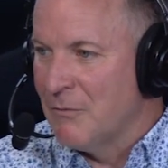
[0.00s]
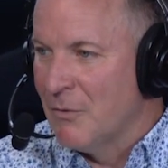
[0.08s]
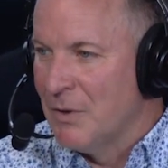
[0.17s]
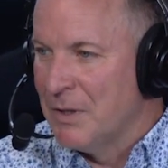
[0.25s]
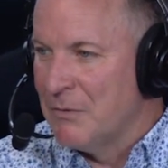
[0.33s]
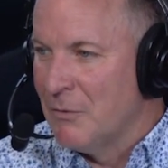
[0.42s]

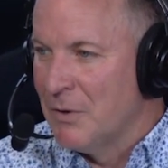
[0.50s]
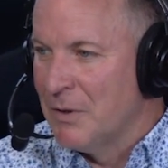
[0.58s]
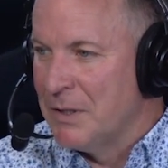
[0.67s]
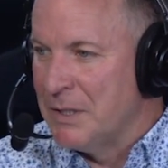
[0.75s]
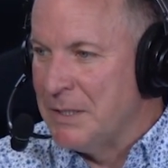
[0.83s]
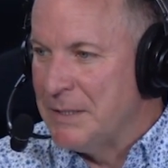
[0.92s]
really,
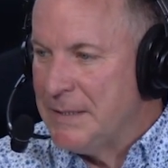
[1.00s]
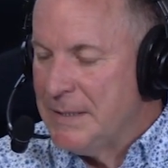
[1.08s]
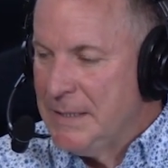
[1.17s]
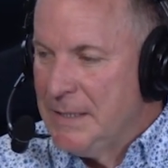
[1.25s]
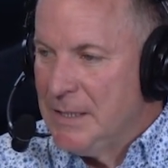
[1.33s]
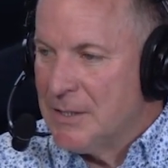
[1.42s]
really
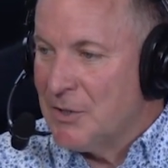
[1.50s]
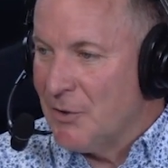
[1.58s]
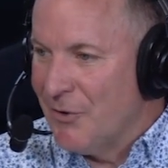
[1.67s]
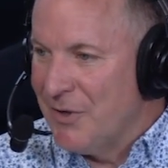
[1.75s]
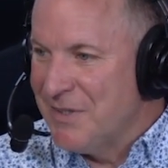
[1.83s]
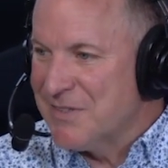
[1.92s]

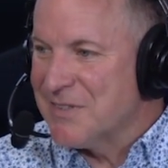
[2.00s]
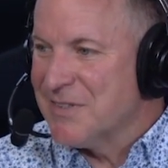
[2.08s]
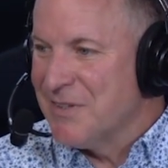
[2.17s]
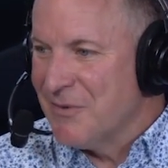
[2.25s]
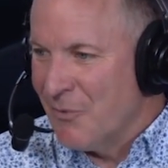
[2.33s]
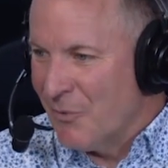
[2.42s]
curious,
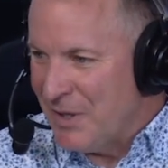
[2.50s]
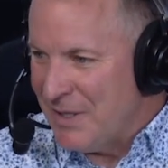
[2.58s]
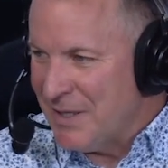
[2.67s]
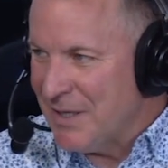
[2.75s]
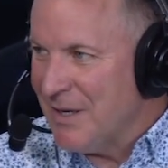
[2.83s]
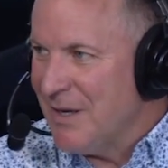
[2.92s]

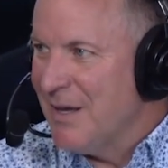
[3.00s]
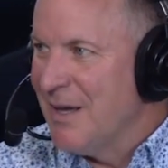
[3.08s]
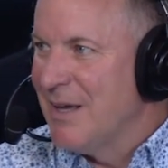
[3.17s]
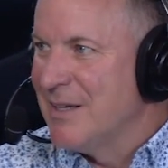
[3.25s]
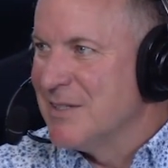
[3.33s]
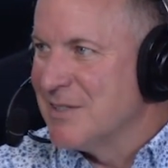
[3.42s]
reading,
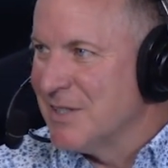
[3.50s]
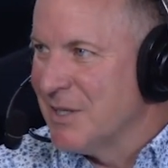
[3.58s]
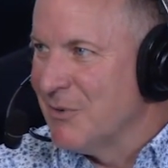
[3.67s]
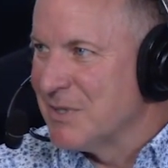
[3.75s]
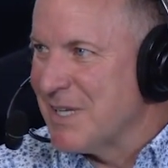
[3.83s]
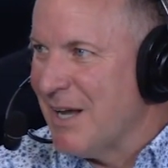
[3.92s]
seeing
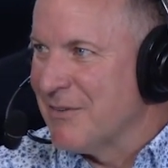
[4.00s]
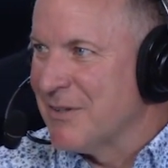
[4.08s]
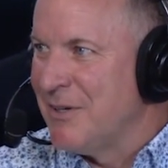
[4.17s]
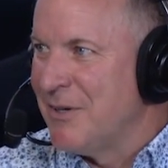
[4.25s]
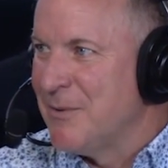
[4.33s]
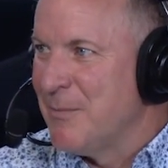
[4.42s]
what's out
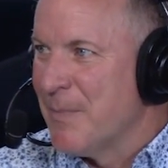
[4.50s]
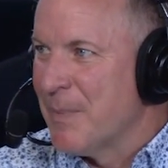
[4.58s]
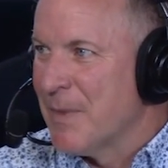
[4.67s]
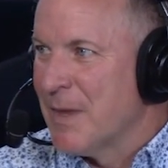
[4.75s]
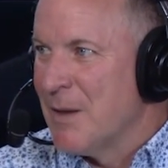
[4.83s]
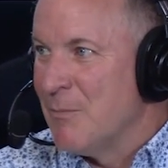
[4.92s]
there.
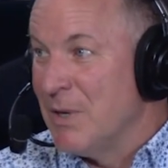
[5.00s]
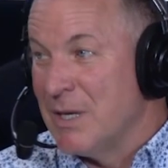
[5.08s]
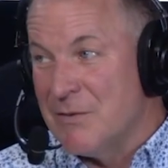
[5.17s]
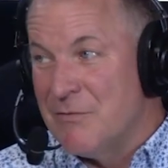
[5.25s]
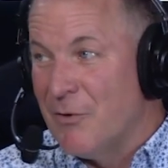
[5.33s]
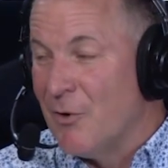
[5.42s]
Being
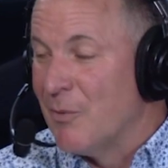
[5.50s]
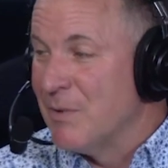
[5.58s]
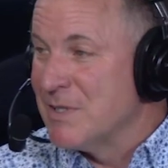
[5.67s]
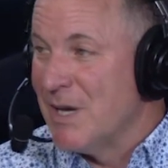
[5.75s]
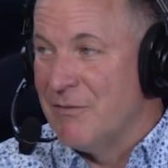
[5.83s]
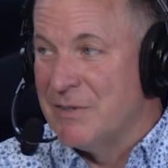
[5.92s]
informed is
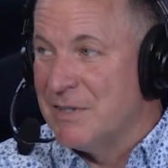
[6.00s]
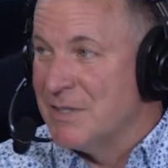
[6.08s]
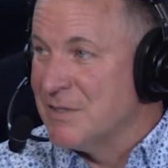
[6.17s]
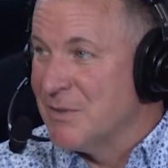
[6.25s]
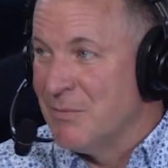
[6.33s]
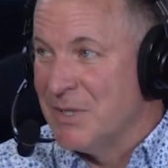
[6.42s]
everything
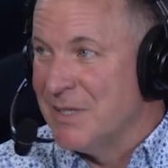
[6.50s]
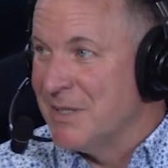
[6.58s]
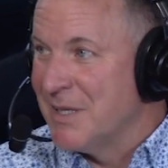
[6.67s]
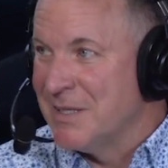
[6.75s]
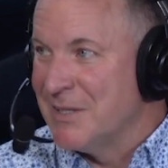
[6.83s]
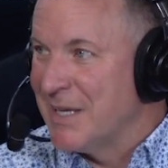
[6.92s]
to me, and
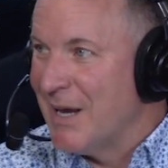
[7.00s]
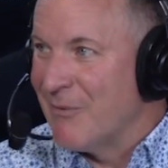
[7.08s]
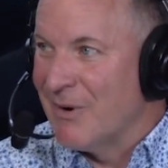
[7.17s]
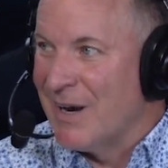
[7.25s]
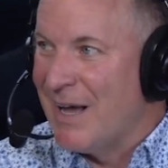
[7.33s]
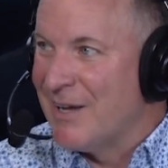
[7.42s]
you can't
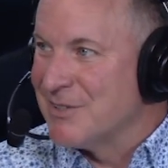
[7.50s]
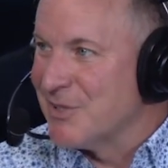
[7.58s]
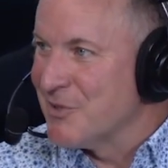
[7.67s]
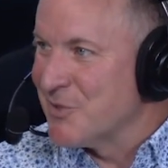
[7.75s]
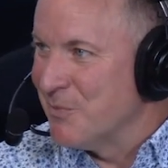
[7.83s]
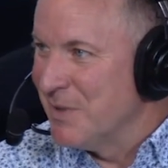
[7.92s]
rely on
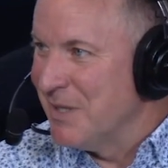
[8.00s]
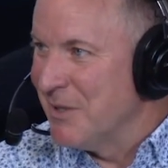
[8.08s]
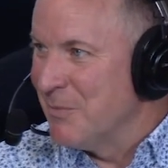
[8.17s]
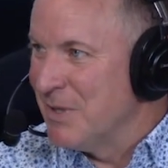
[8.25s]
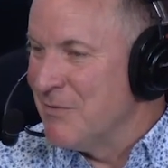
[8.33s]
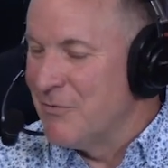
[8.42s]
social media to
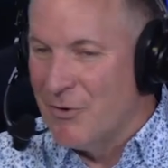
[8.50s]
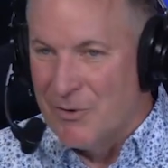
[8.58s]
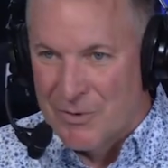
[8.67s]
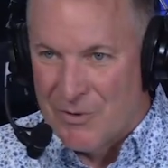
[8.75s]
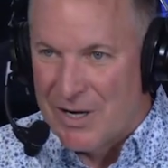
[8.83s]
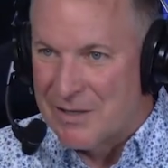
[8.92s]
be informed.
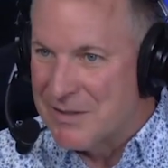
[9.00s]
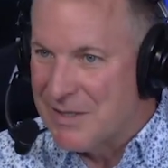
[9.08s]
Go out,